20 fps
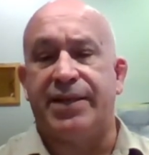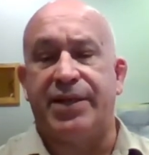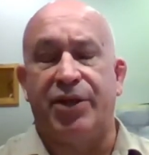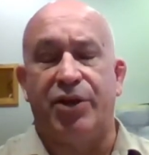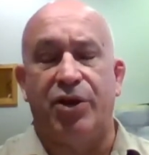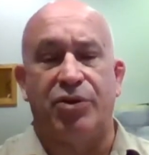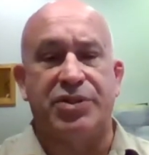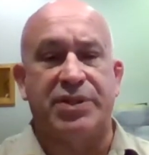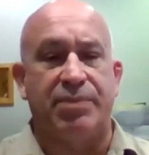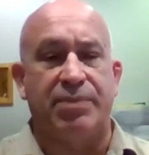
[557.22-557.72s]

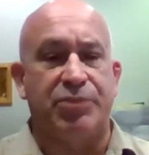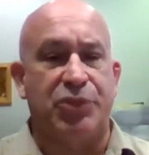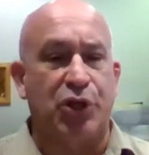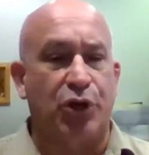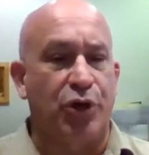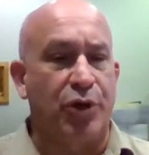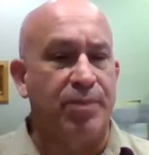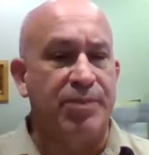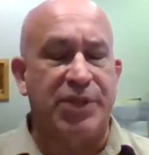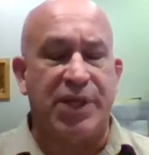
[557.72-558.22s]
you know, some
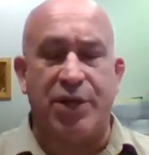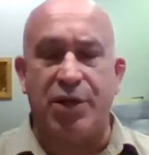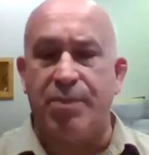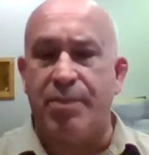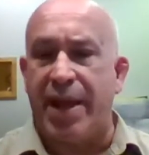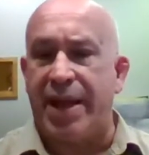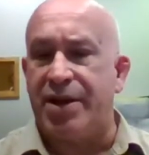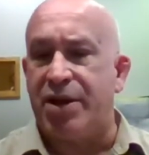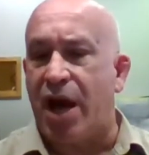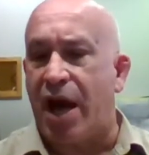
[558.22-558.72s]
terms that you
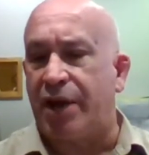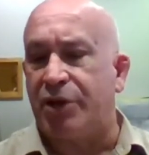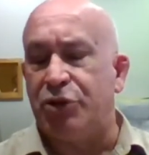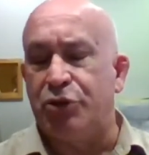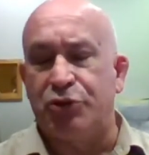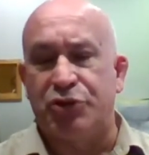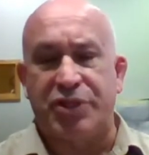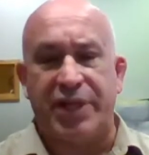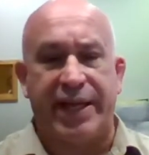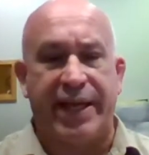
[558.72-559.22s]
may not
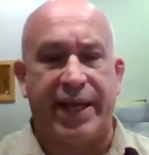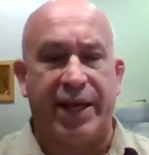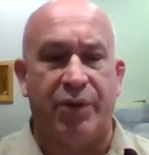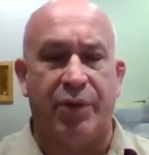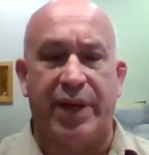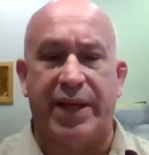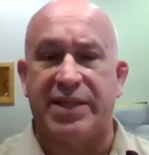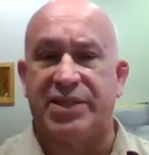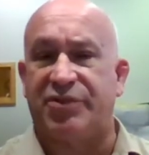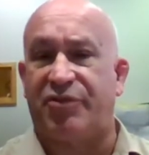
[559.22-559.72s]
used to
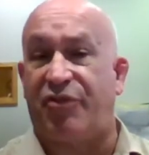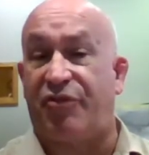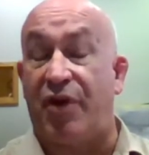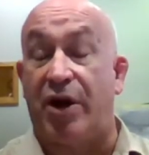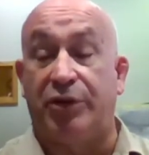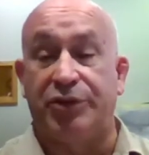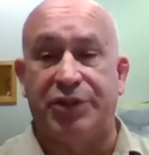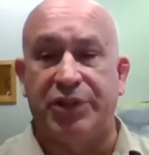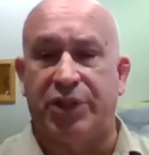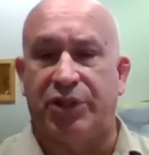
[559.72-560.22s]
hearing is
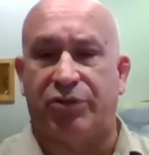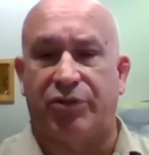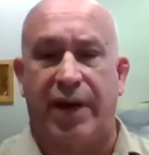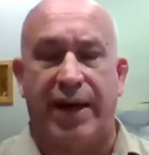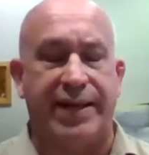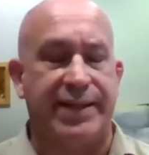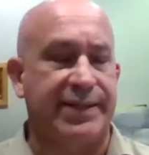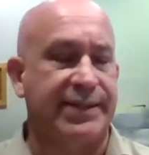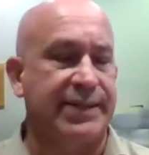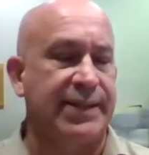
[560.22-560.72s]

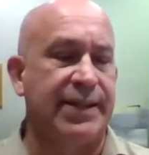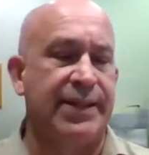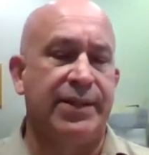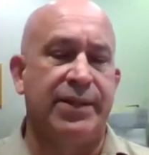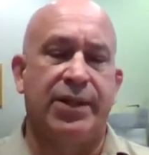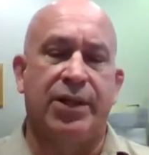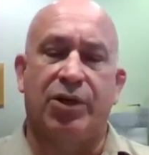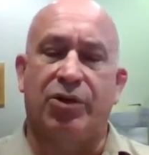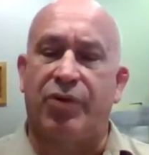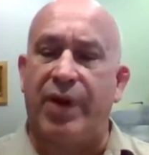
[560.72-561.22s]
Feldenkrais,
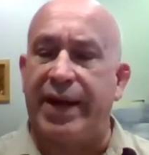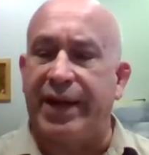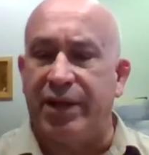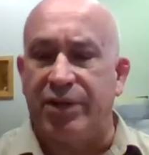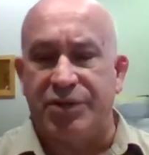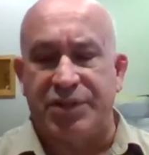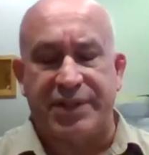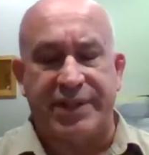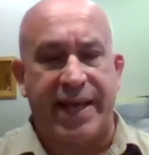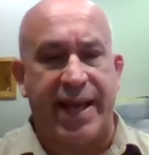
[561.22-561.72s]

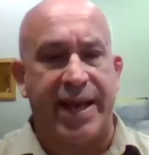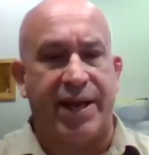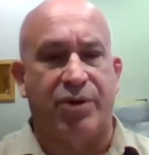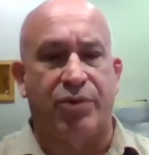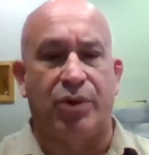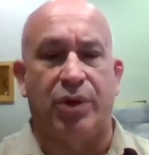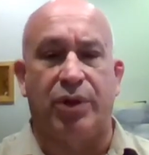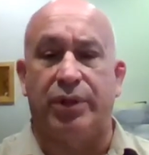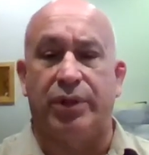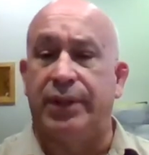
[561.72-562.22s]
cranial
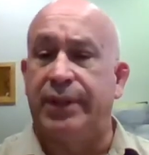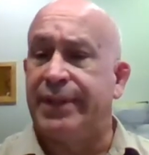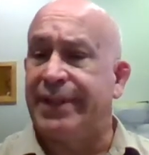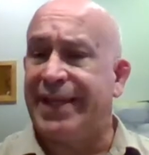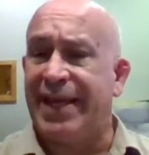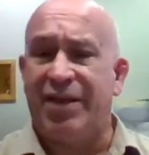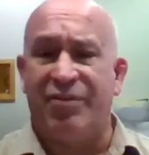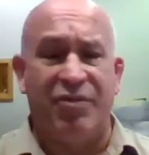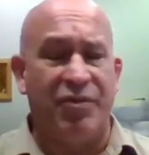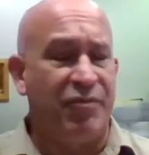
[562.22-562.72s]
sacral,
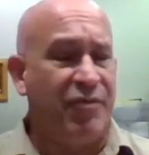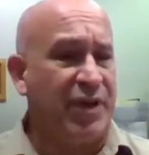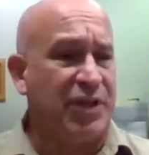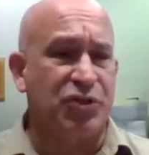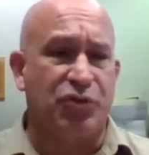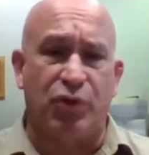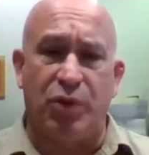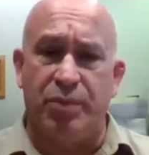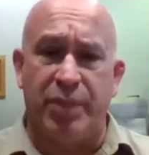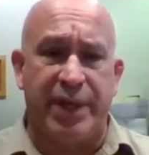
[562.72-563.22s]
even
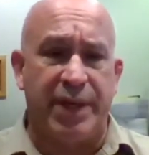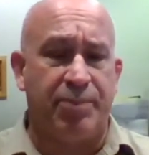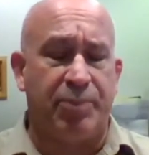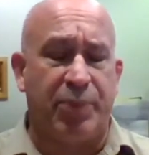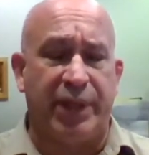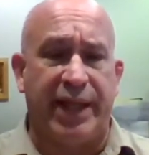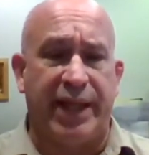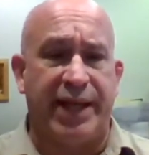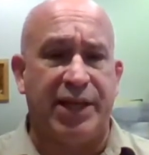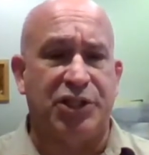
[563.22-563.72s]
visceral
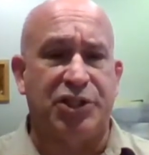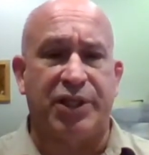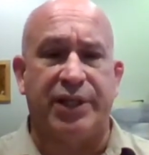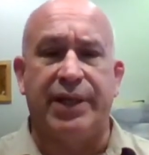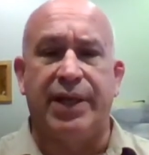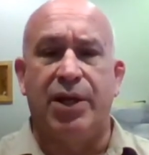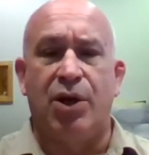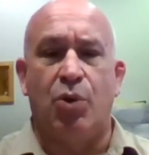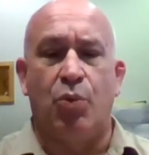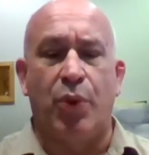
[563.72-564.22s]

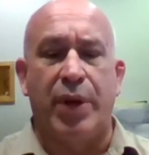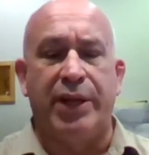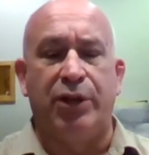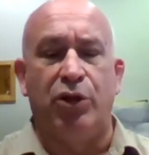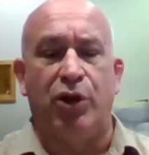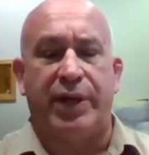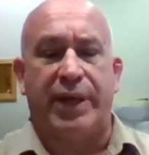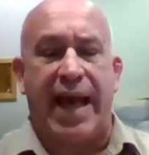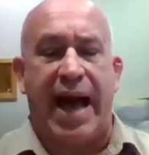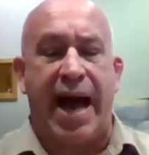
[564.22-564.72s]
manipulation. We
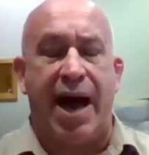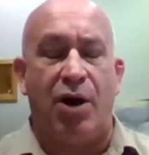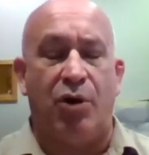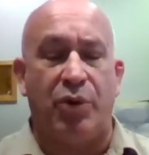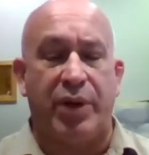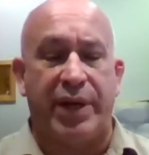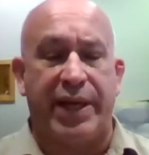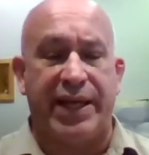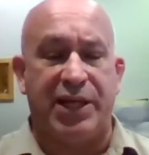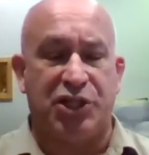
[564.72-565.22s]
look at
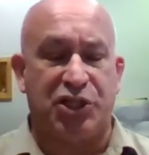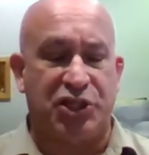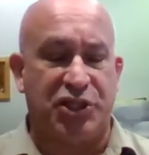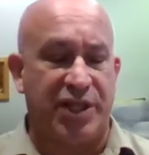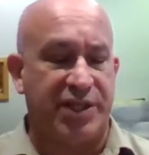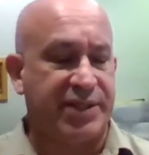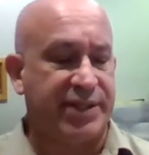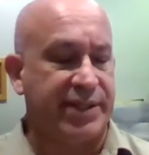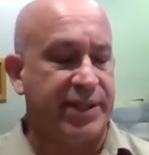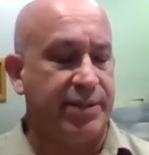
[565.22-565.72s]
how each
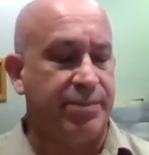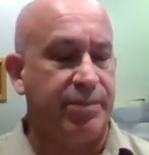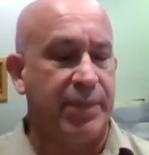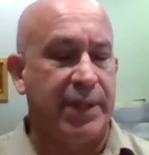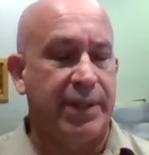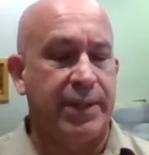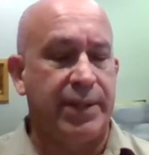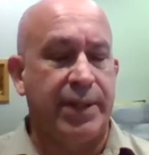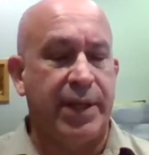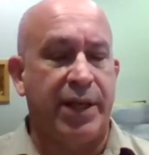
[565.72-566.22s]

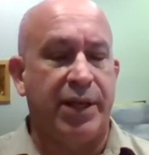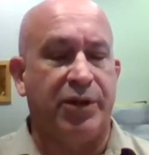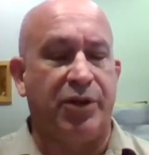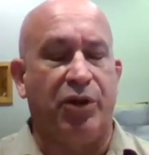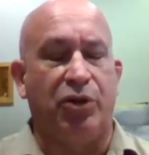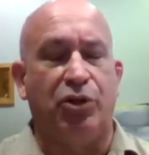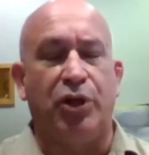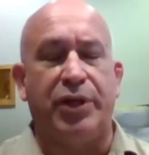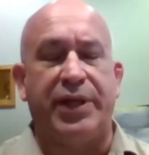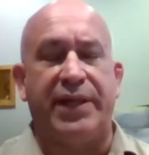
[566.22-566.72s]
system,
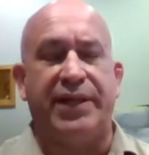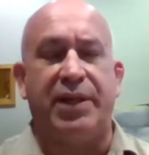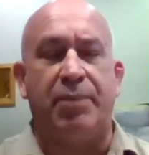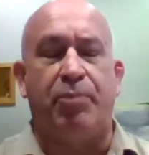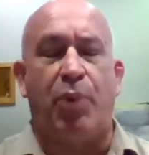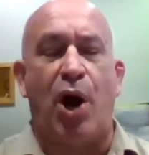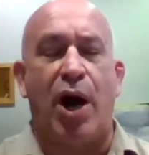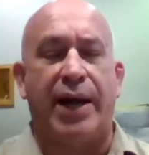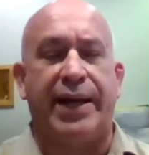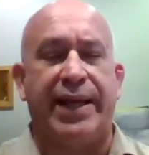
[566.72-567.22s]
look at the
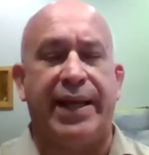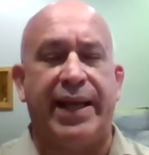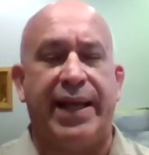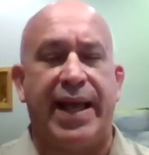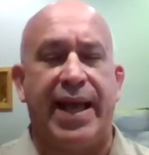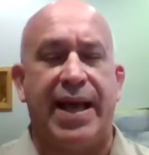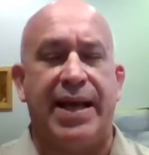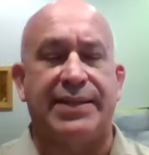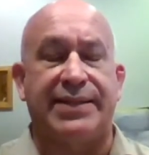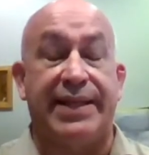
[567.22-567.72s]

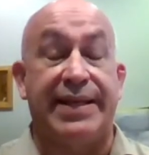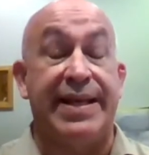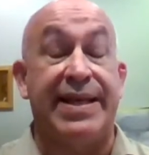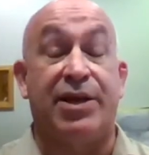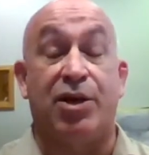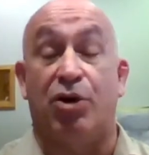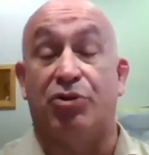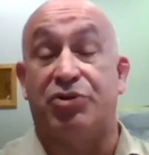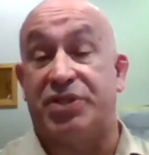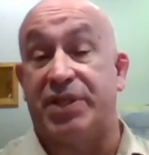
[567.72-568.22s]
body as an
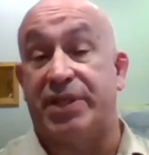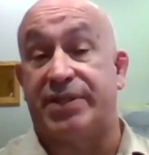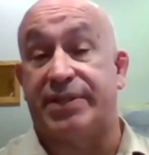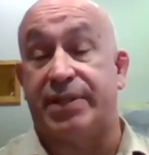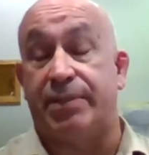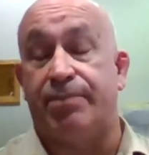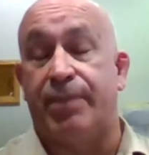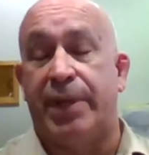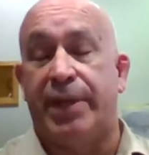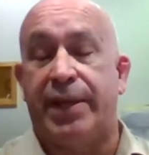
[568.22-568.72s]

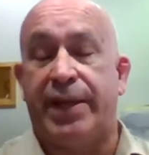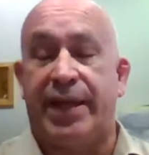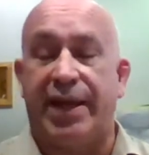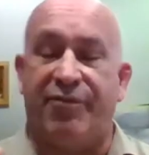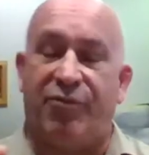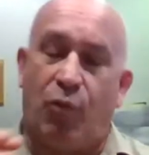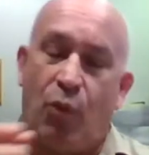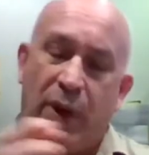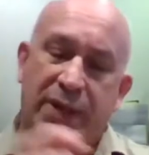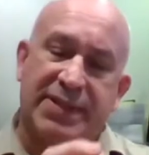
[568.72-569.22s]
ecosystem.
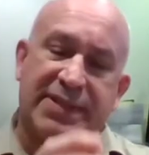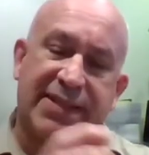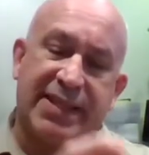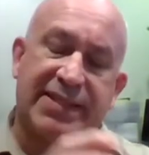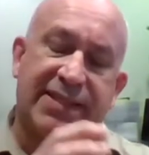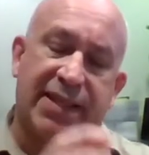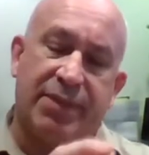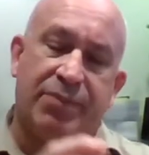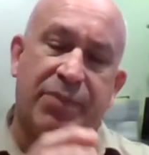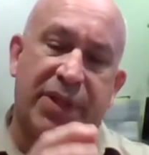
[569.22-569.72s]
If one
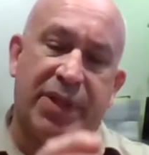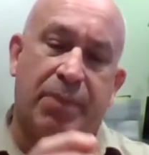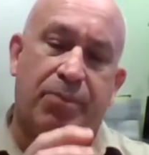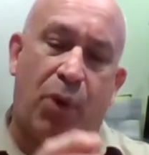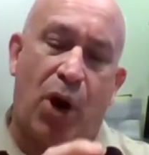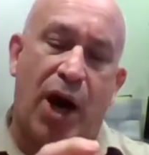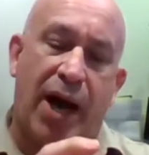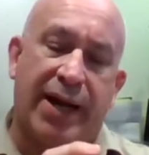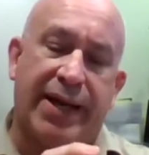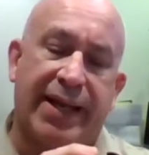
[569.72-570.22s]
system in the
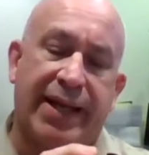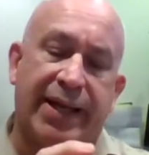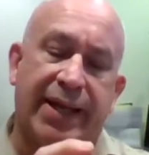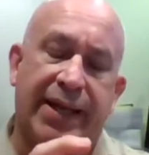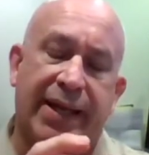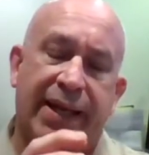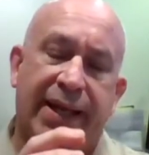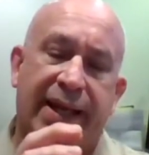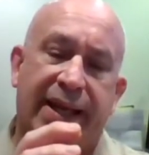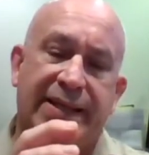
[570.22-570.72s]

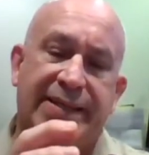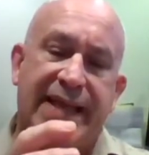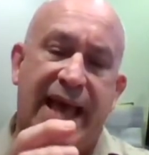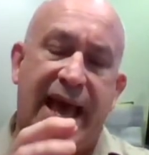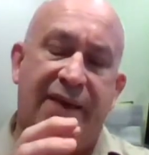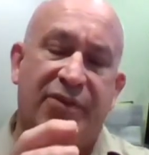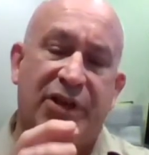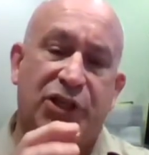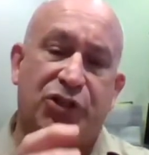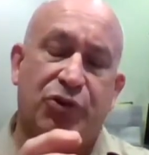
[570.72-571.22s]
body is
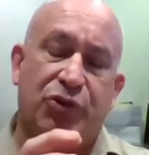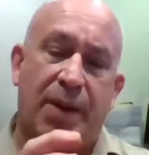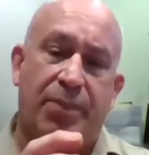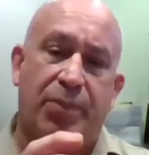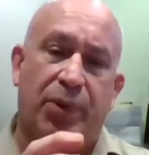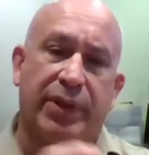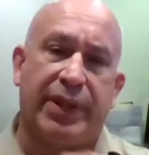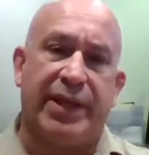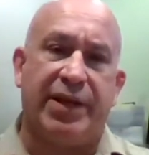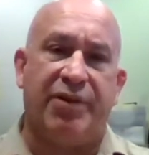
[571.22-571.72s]
having
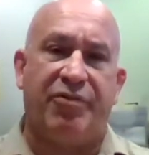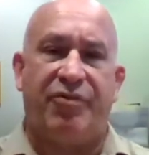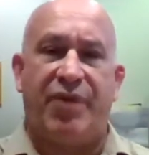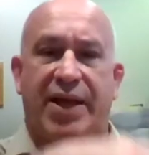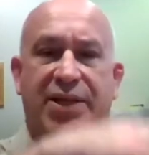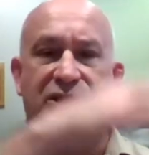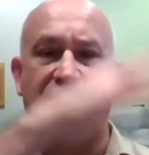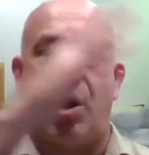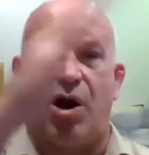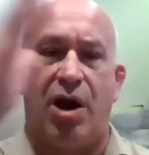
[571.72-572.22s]
trouble, it
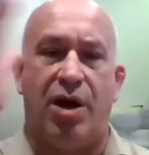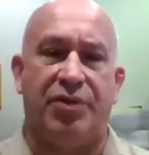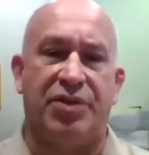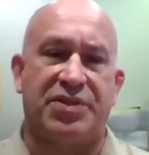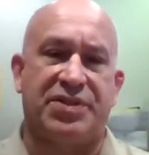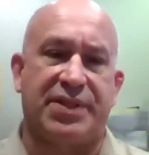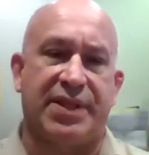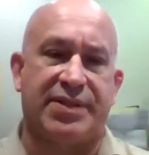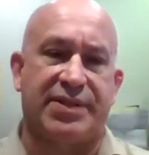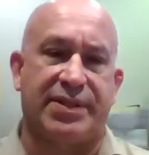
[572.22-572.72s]
affects all
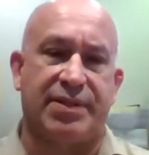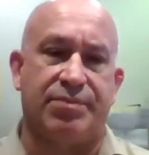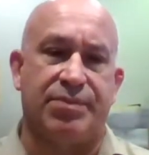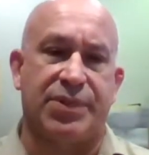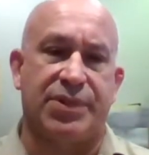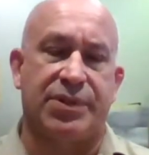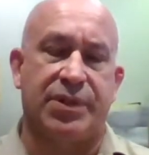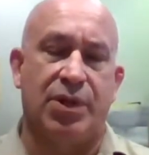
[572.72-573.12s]
the system.